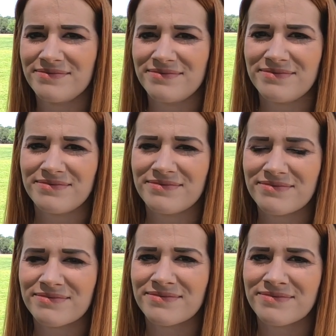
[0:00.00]

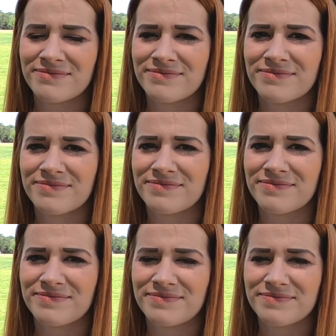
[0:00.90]

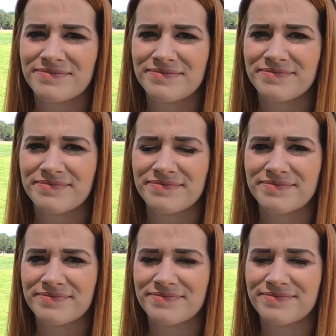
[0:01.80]

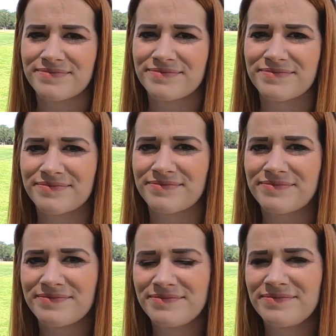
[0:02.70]

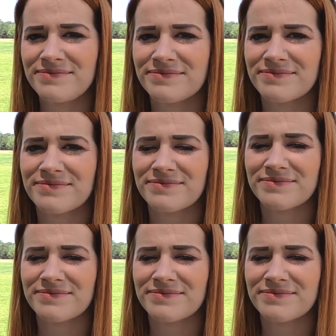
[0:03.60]
[no speech]